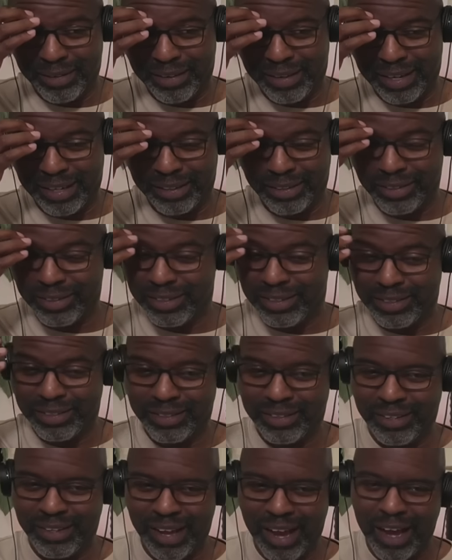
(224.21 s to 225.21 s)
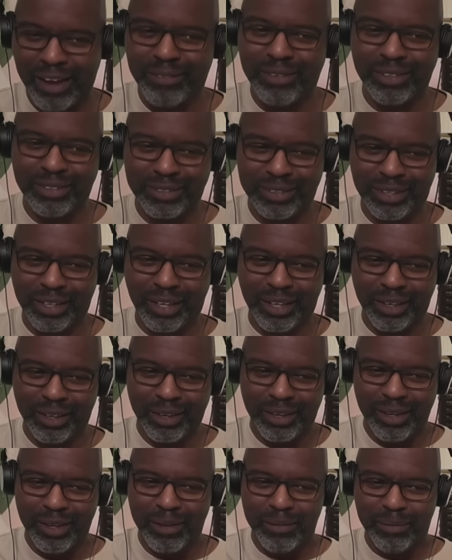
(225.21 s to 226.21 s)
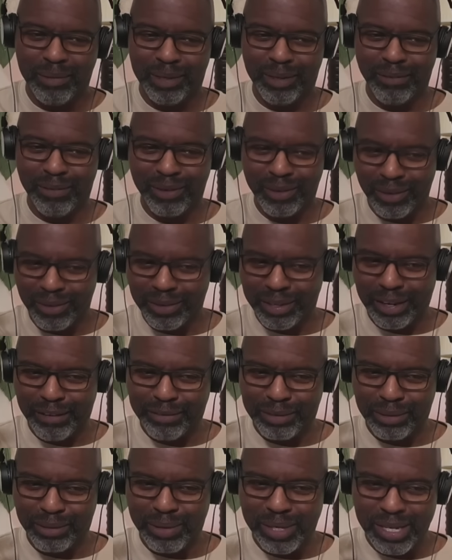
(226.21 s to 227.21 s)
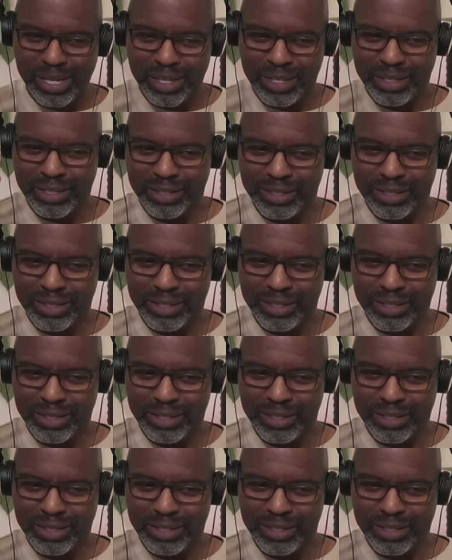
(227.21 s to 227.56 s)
I know this is an obvious thing, but if you only have 3